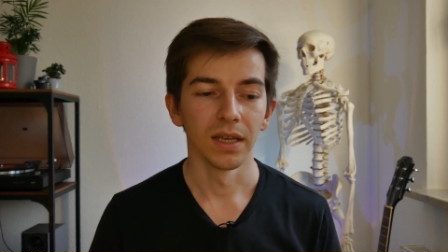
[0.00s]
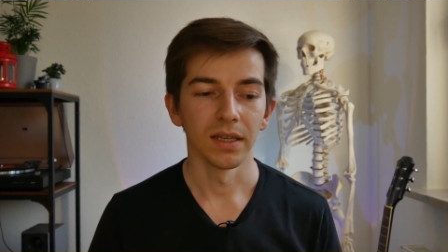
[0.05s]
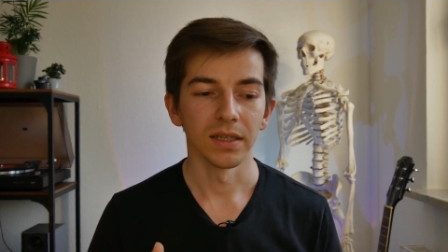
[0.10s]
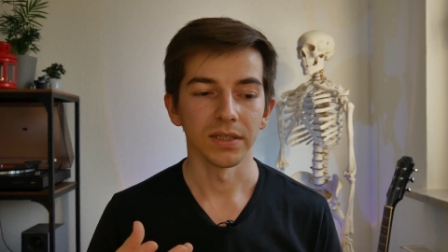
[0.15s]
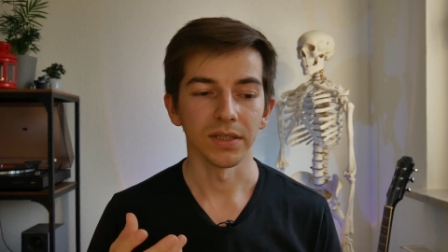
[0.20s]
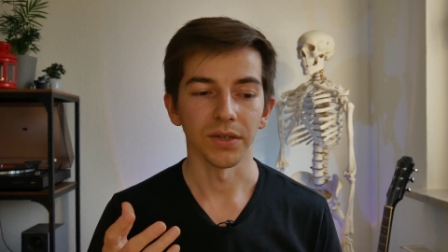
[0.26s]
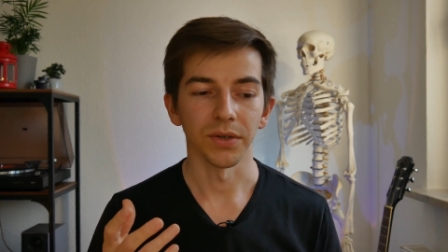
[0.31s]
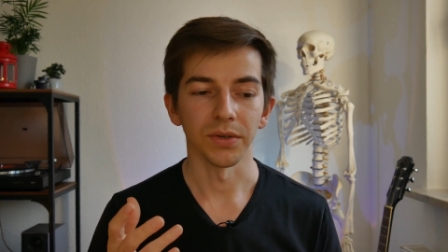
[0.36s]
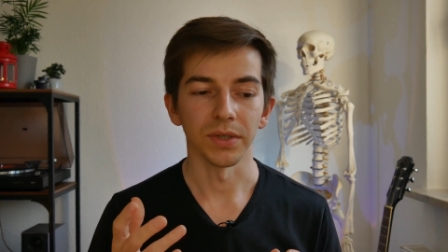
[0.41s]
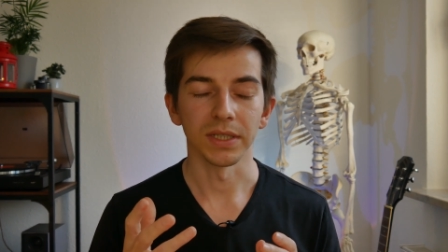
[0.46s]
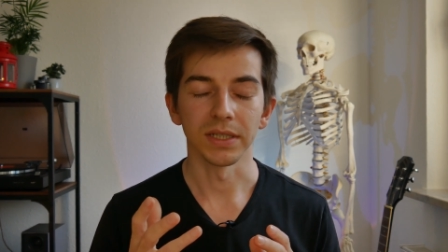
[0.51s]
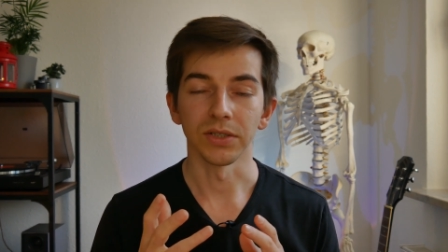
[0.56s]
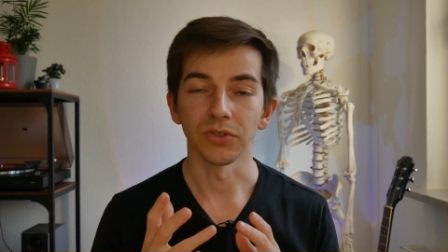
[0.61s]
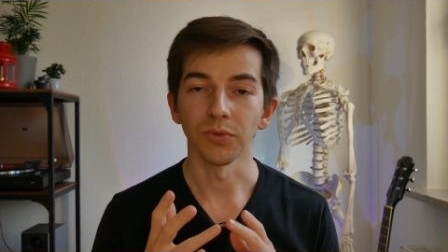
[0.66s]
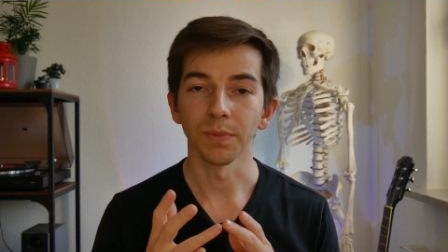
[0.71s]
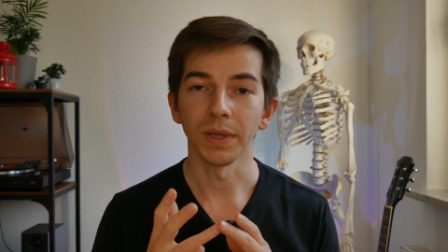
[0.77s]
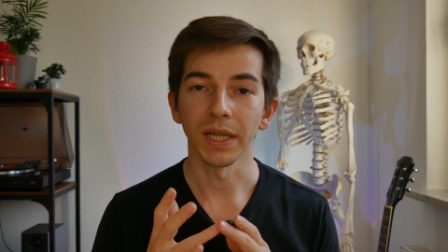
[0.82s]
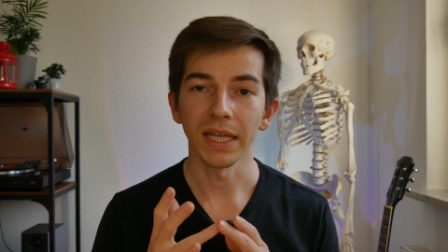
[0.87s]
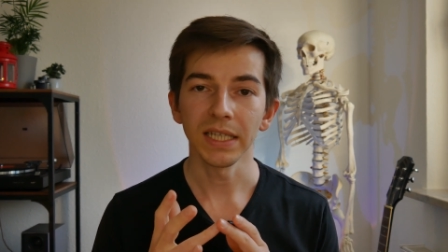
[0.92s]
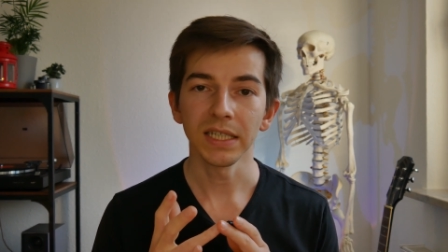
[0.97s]
So it's
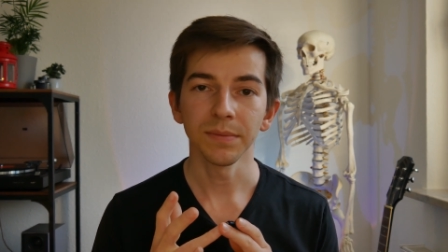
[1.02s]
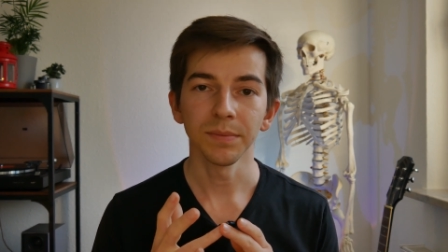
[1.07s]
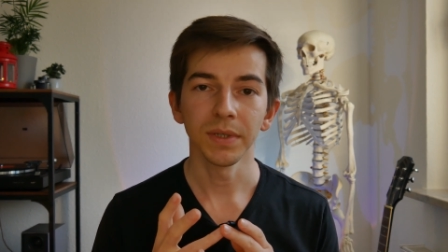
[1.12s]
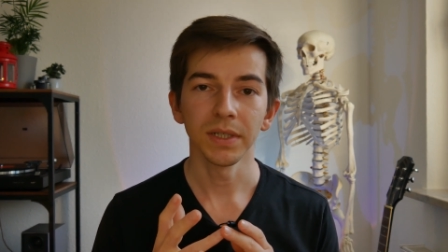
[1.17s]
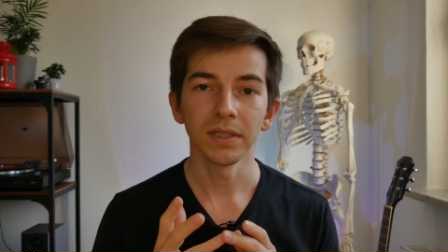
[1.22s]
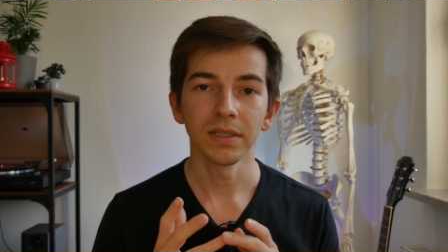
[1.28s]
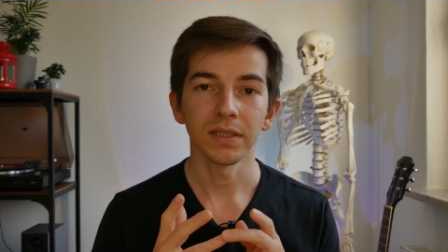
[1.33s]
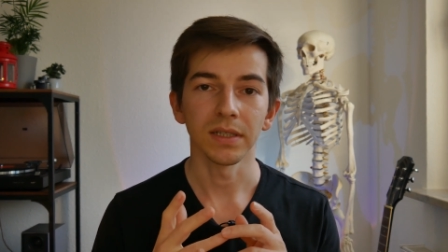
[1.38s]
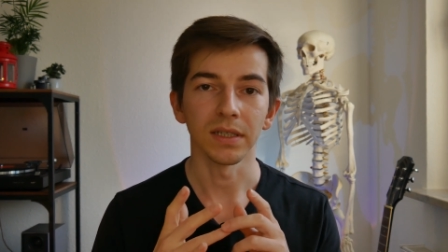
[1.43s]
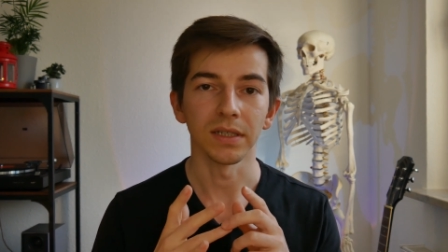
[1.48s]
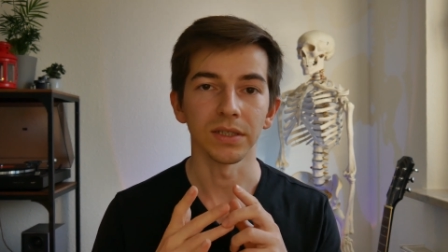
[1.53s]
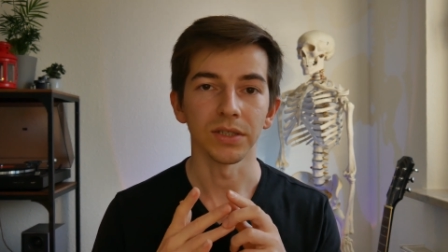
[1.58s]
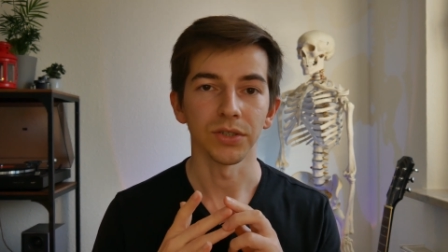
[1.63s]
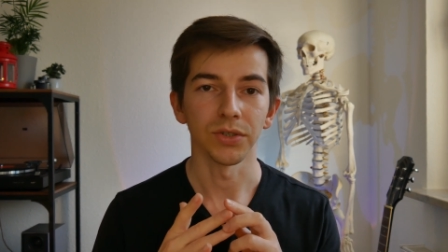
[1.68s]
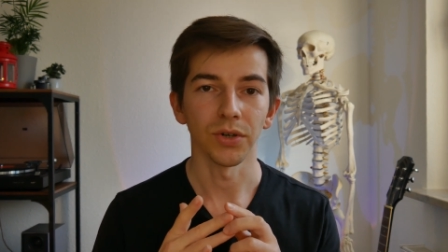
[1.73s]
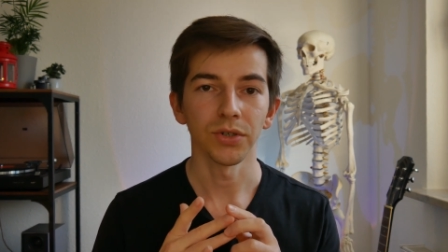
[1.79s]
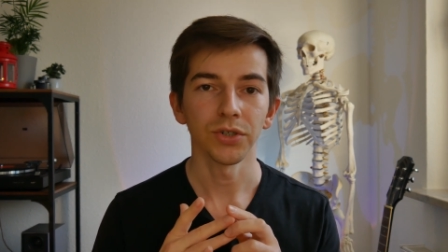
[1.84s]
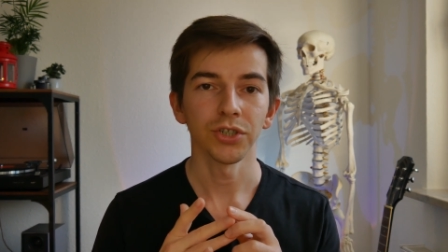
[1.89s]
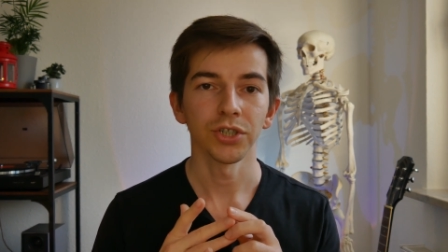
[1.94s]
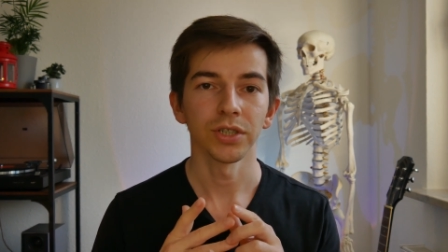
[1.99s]
replacement,
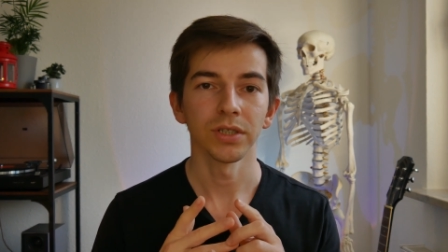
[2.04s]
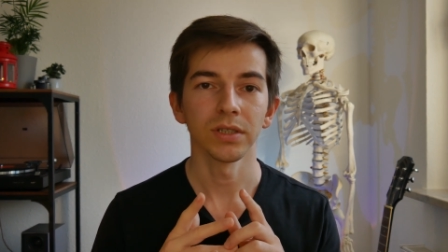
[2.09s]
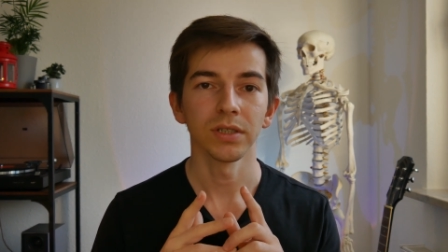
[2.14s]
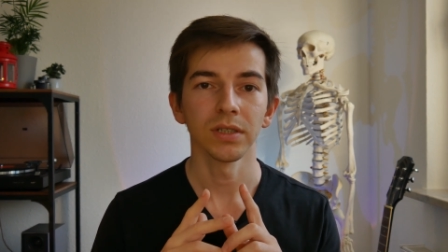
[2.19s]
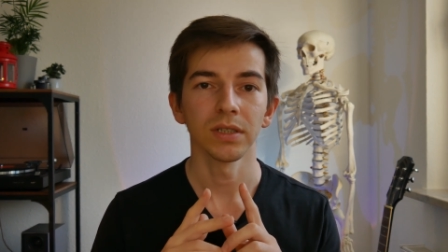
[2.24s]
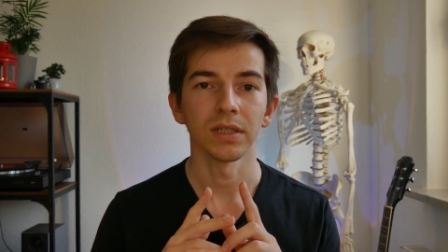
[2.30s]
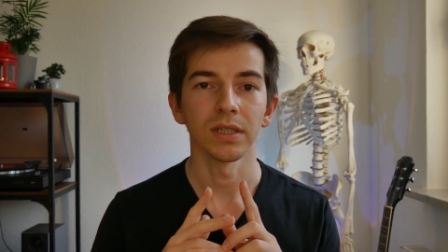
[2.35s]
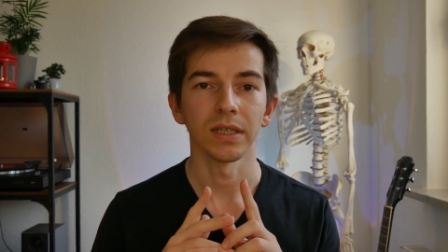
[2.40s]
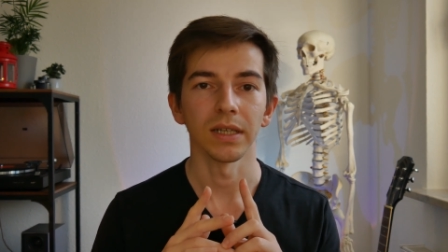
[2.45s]
insertion